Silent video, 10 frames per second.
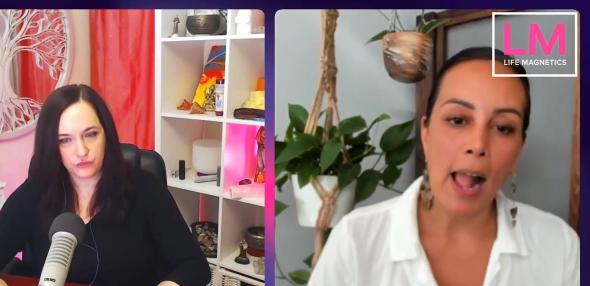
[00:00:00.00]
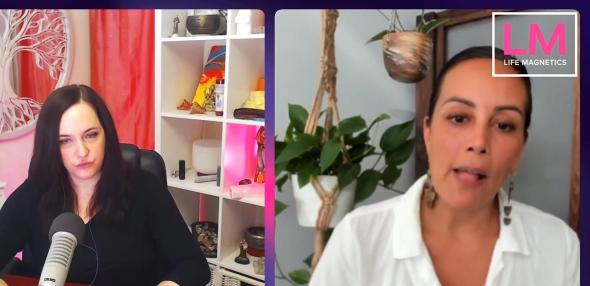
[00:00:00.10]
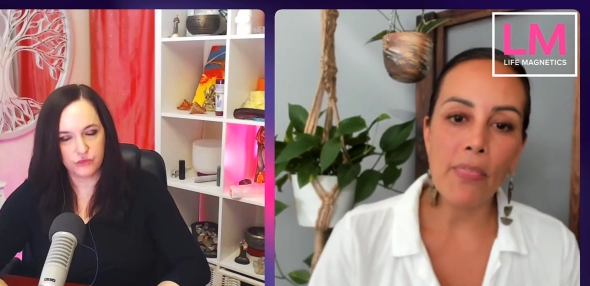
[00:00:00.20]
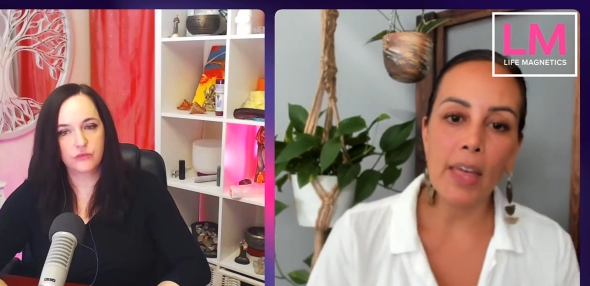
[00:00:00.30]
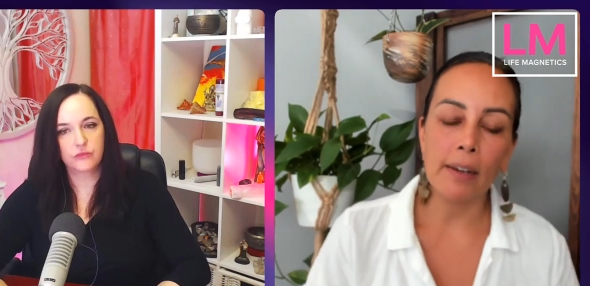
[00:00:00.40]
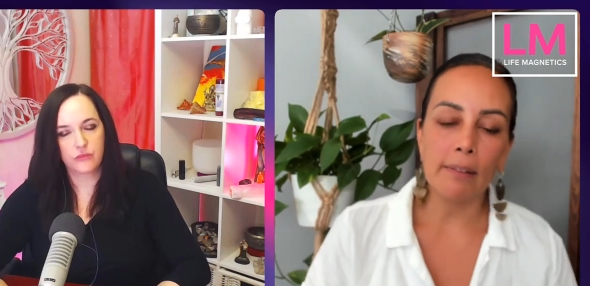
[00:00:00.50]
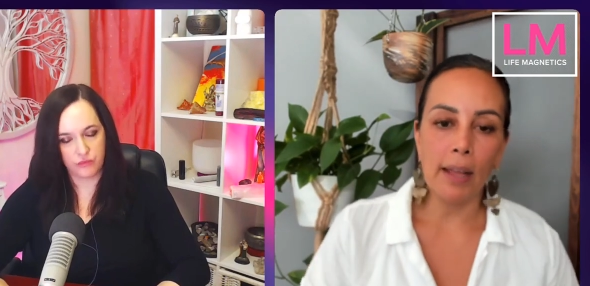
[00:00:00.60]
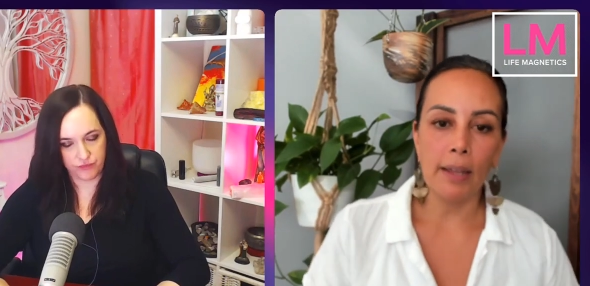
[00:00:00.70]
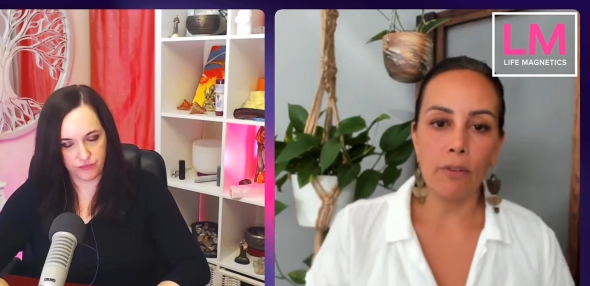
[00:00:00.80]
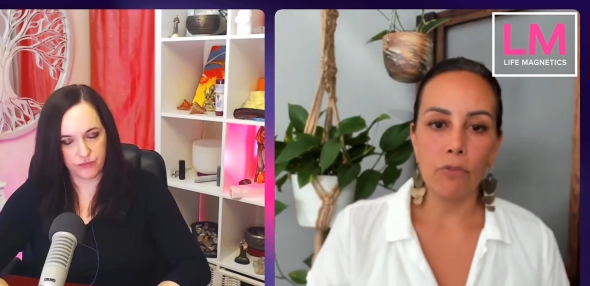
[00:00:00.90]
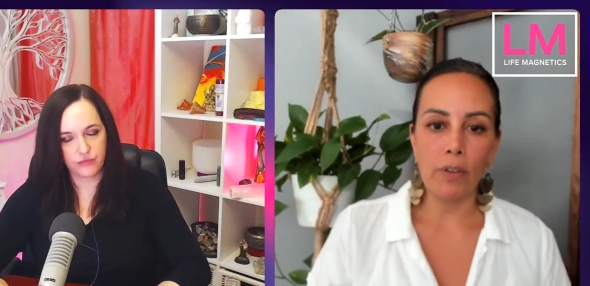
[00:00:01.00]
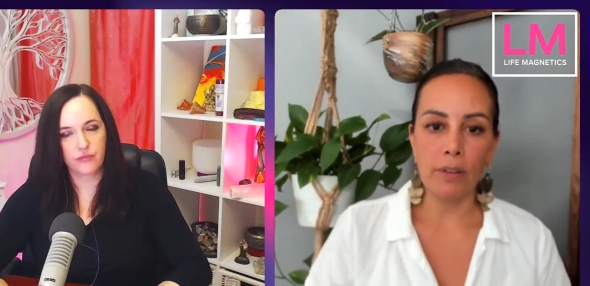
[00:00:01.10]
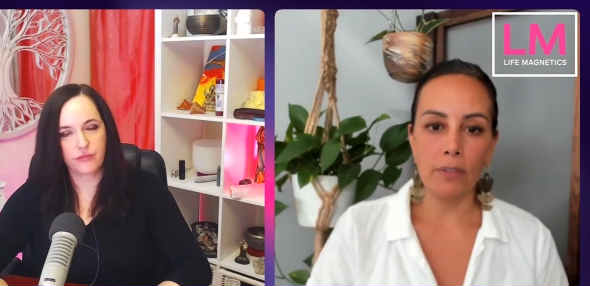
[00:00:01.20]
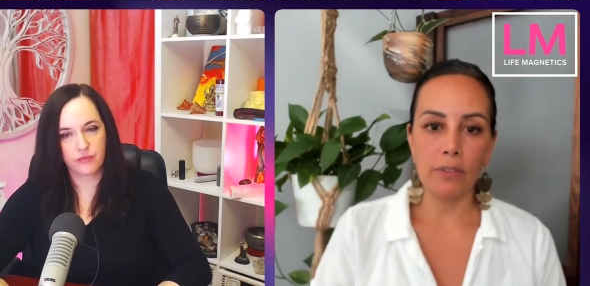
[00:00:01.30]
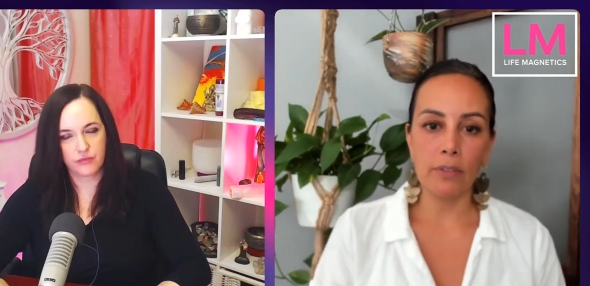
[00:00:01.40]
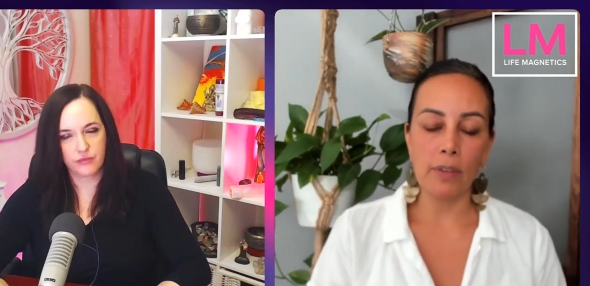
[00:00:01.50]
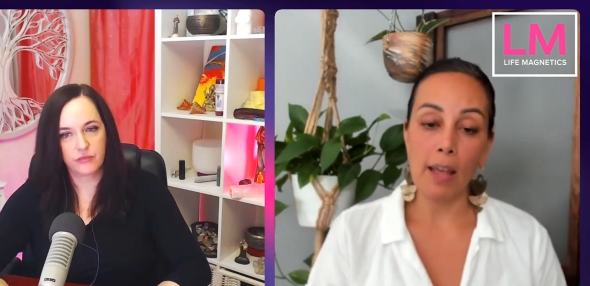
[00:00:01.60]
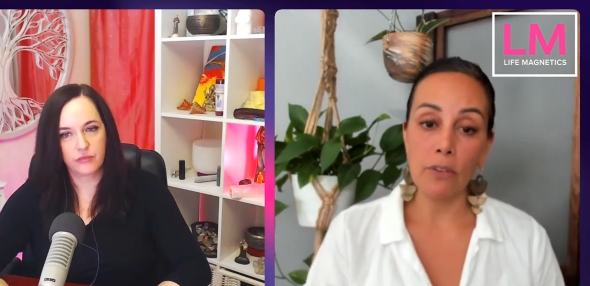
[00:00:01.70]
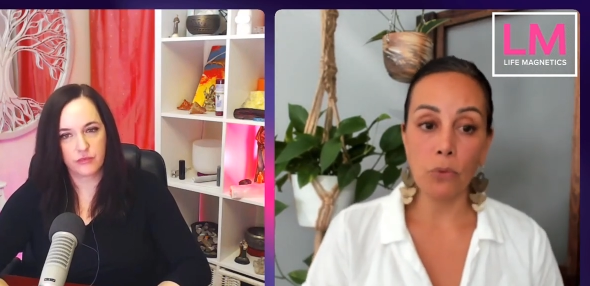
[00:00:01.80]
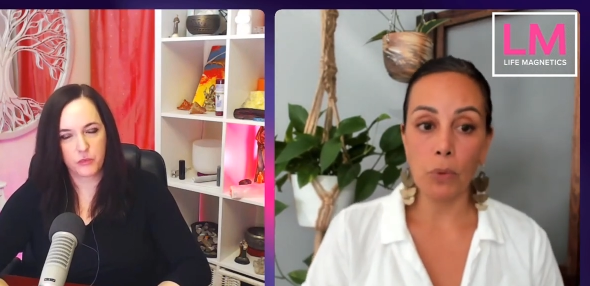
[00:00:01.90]
Speaker 1: And then a lot of us,
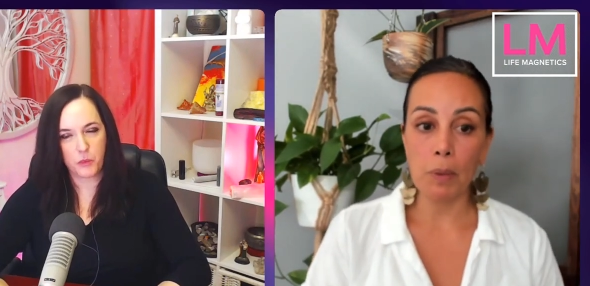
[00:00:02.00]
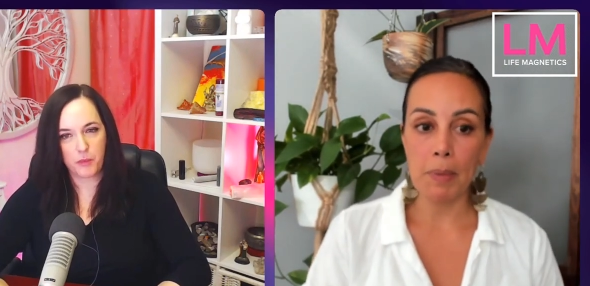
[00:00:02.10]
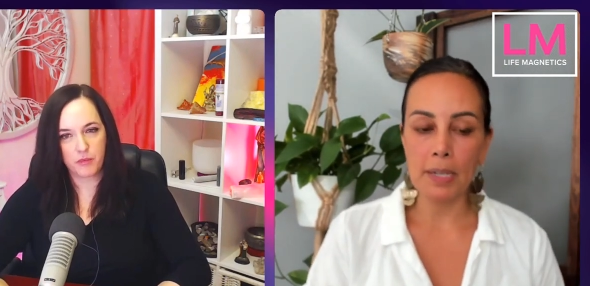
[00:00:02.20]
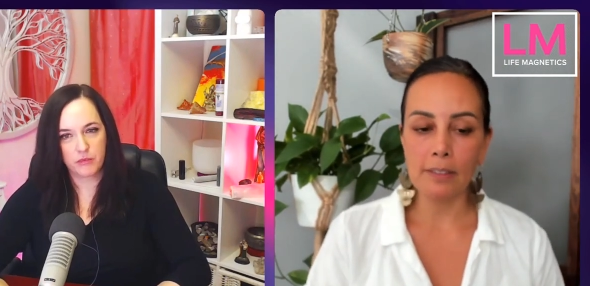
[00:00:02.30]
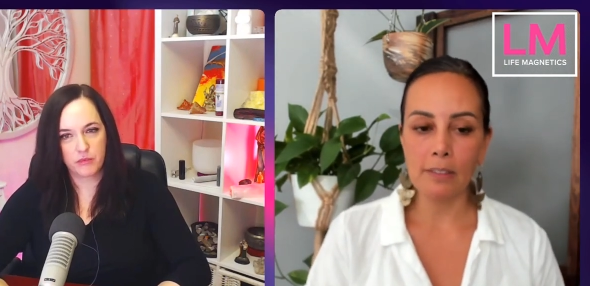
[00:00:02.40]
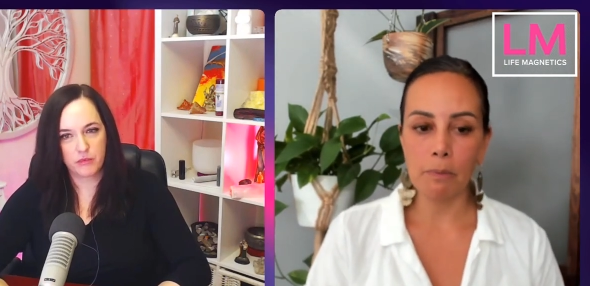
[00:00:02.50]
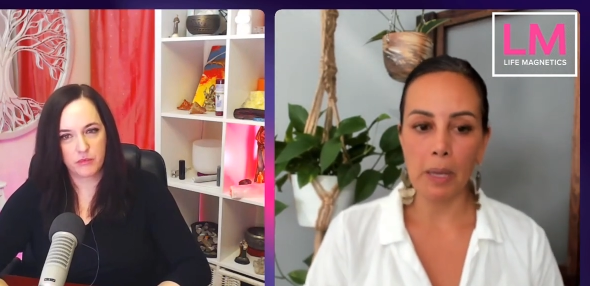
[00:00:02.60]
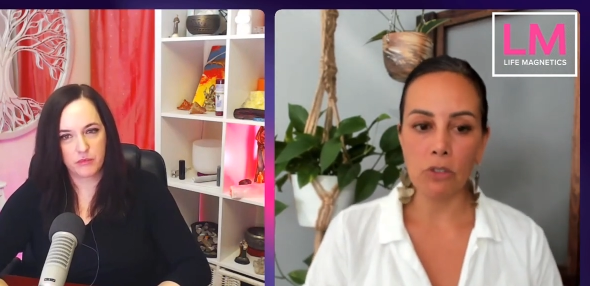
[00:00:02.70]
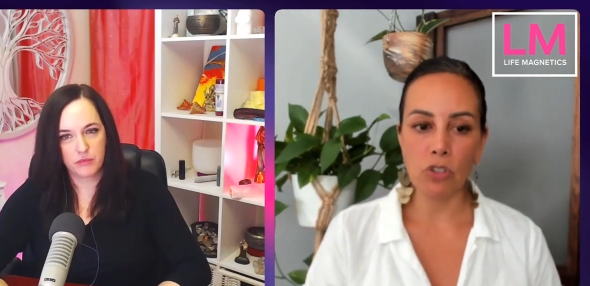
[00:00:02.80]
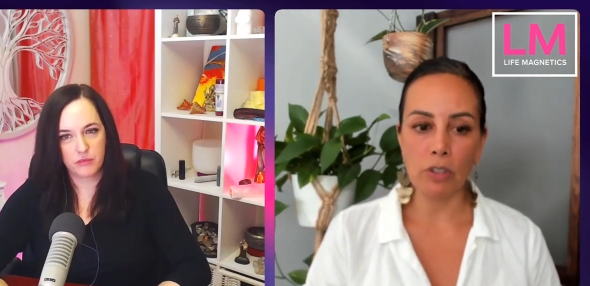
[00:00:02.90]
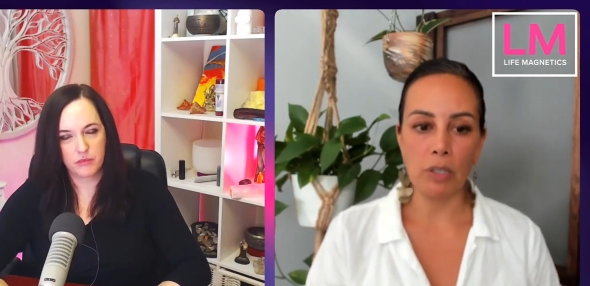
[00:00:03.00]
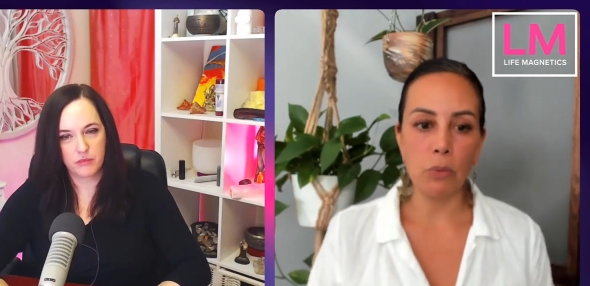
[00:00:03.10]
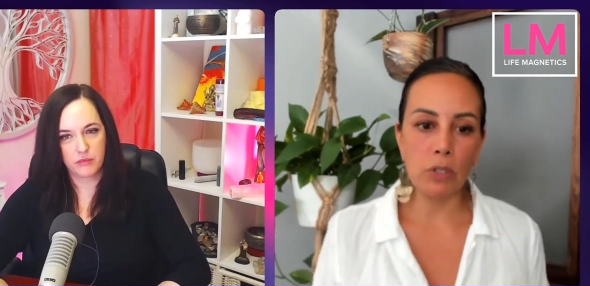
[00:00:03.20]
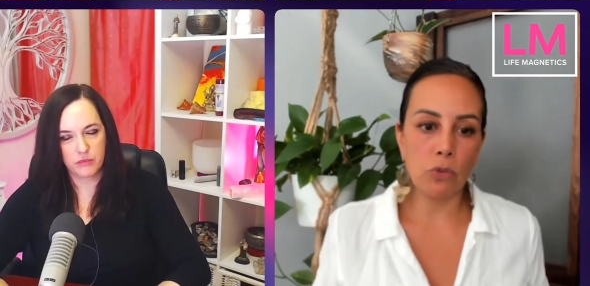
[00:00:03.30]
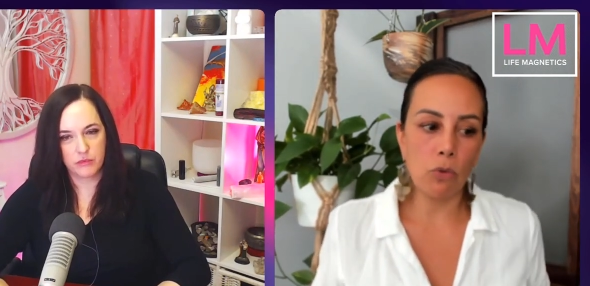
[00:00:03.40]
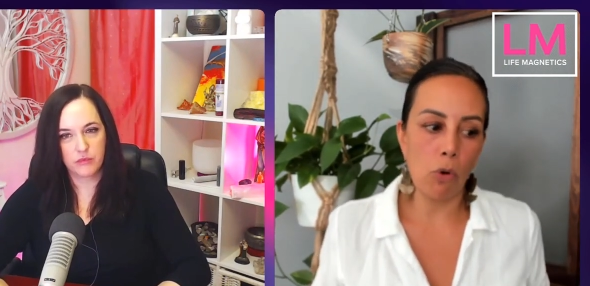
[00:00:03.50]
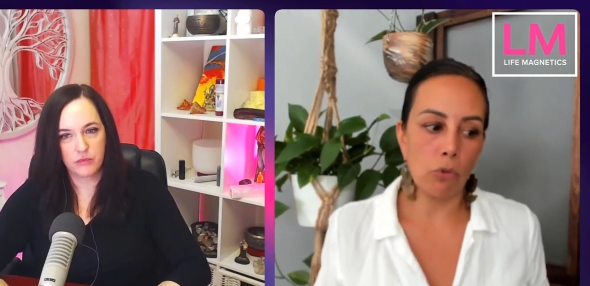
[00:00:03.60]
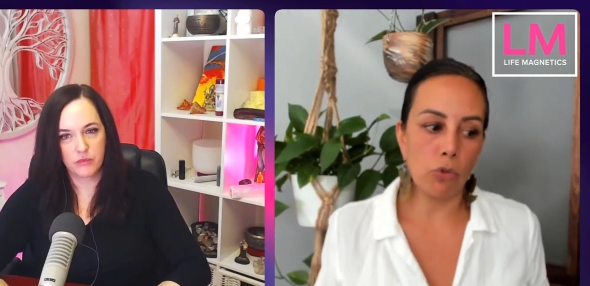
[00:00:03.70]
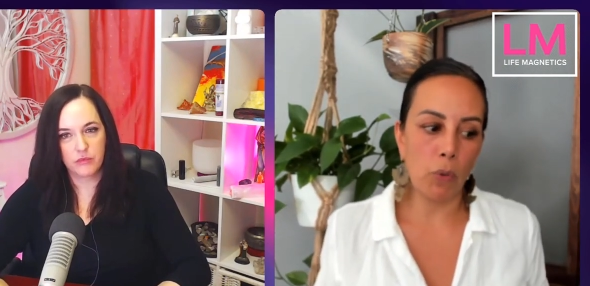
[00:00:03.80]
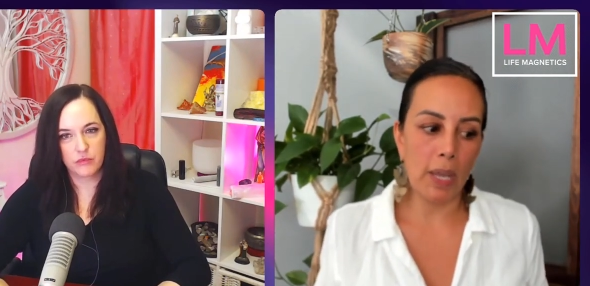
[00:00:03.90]
as women especially, we do
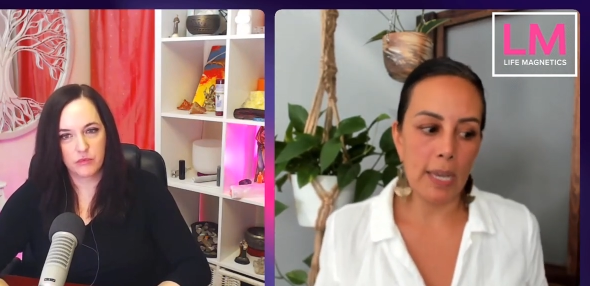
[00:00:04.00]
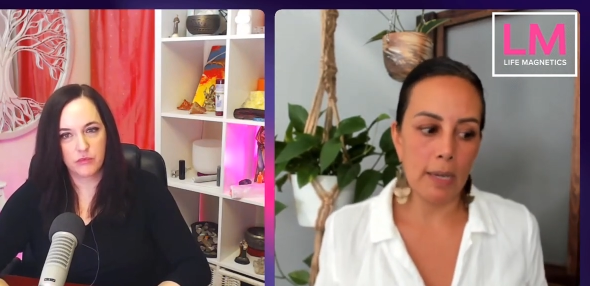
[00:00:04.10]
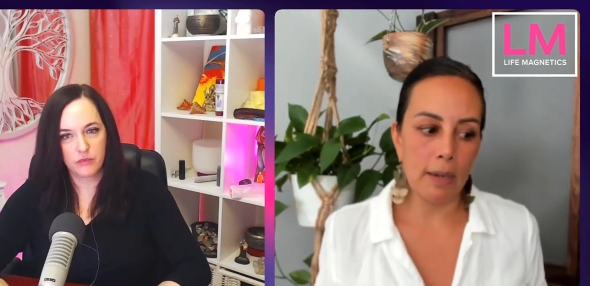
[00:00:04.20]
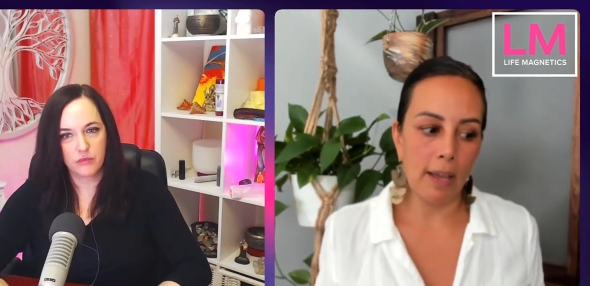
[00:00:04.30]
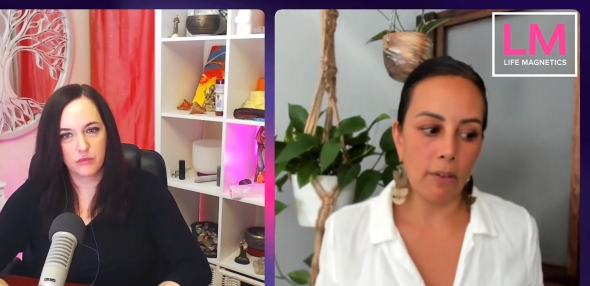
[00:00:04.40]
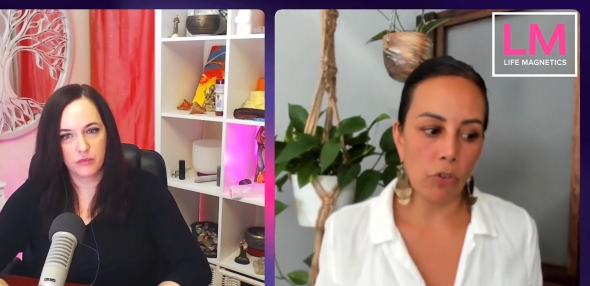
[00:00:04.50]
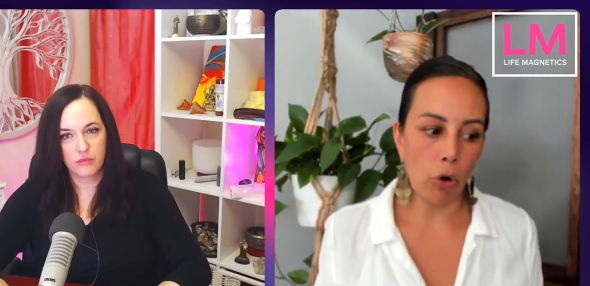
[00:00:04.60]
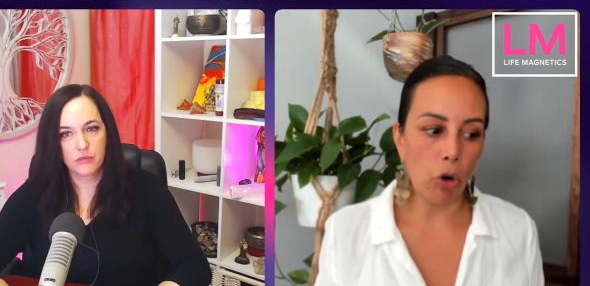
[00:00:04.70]
hold weight as